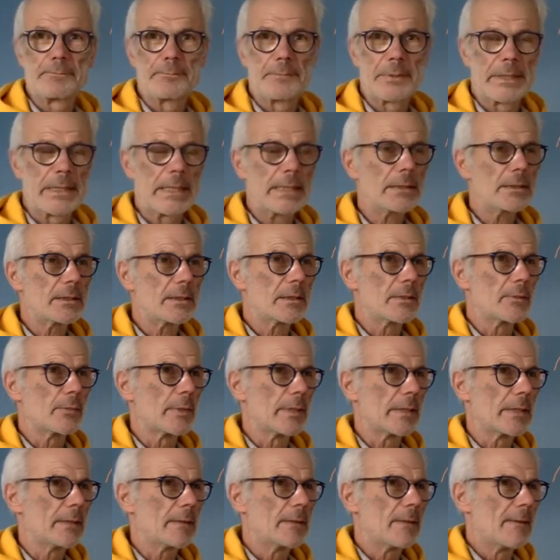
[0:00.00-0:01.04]
pedestrian
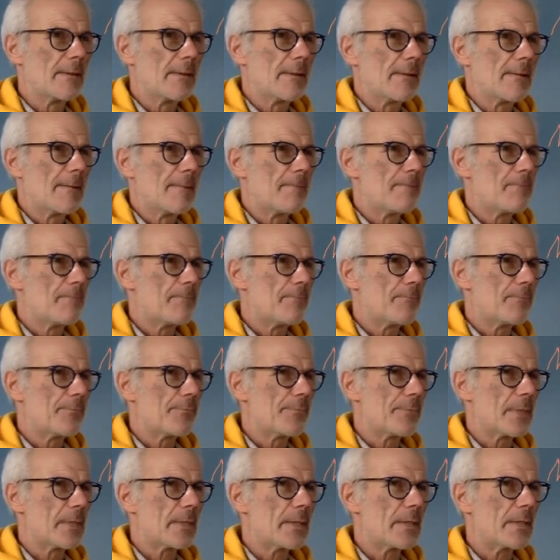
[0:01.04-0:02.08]

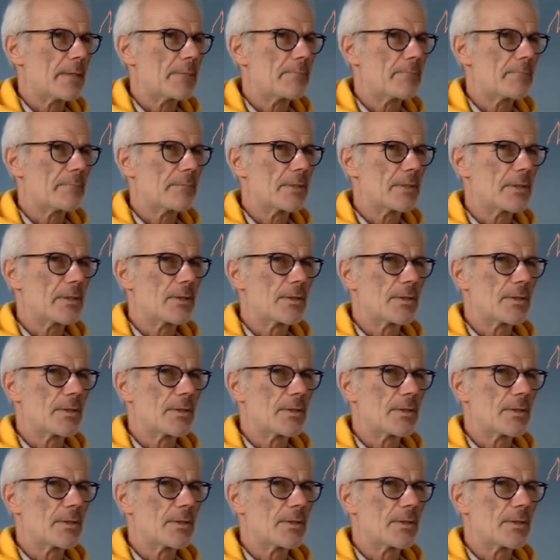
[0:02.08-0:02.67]
way, um,